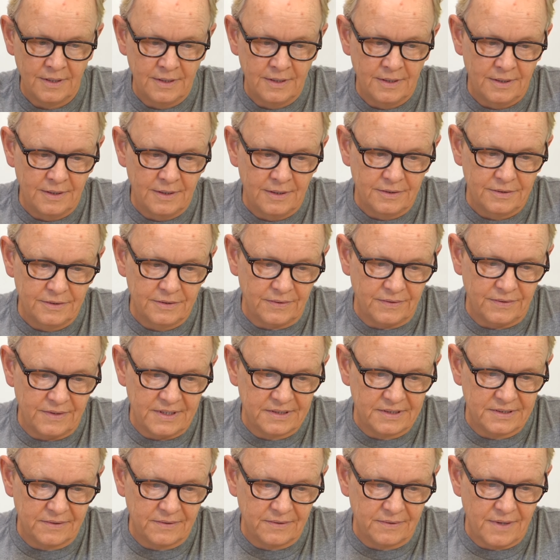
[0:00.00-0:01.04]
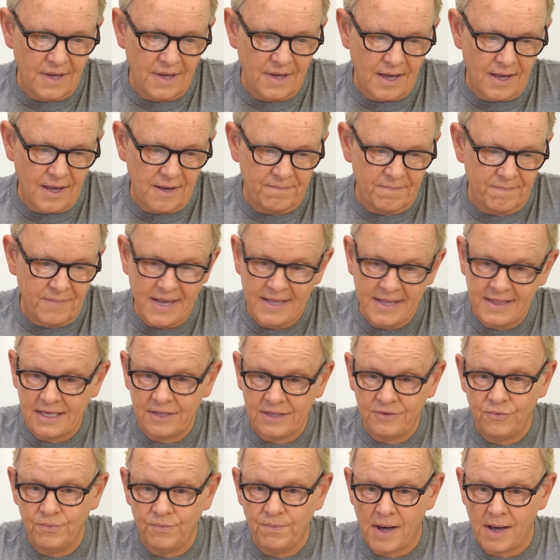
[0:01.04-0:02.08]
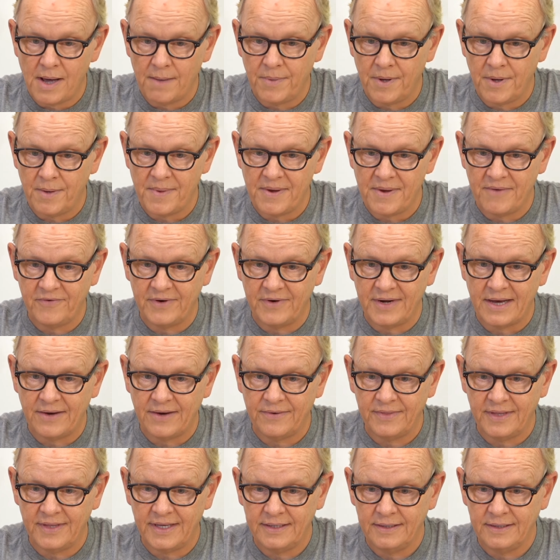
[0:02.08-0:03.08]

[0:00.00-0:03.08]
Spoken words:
So these are, and they do pop up every now and then.